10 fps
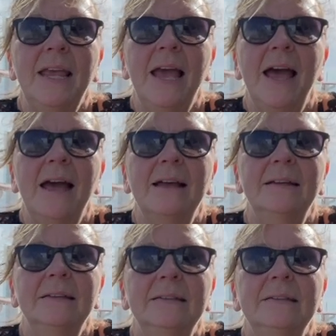yeah, it
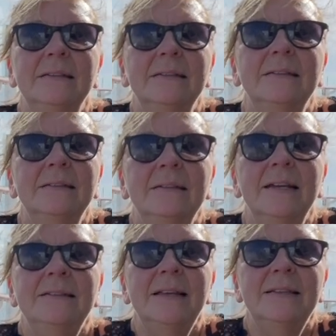doesn't.
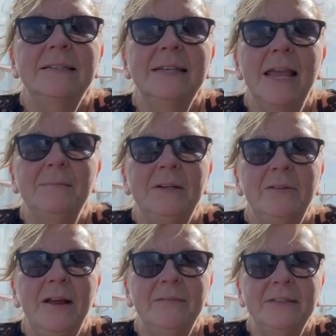It's not the same. You
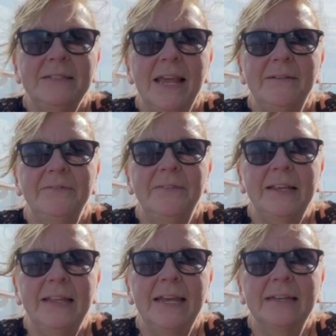don't have the same
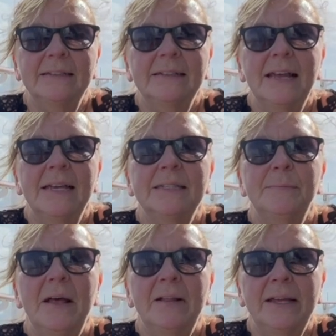feeling no. as a
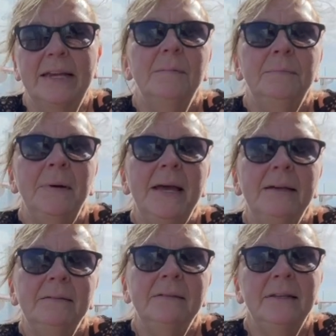balcony. But
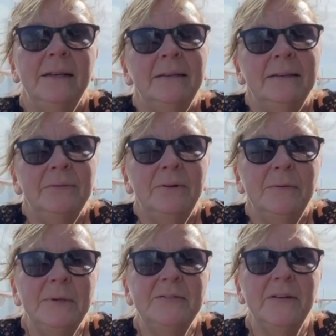the I mean,
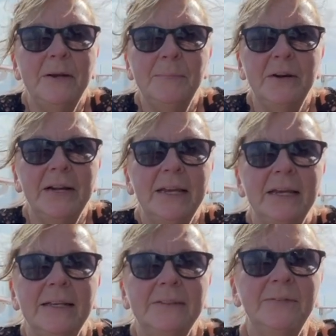room is I mean, very pretty.
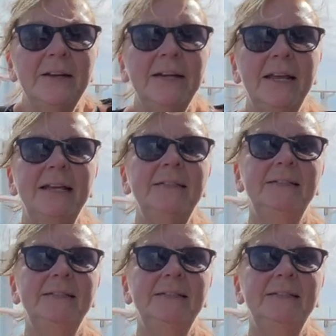First very world, nice.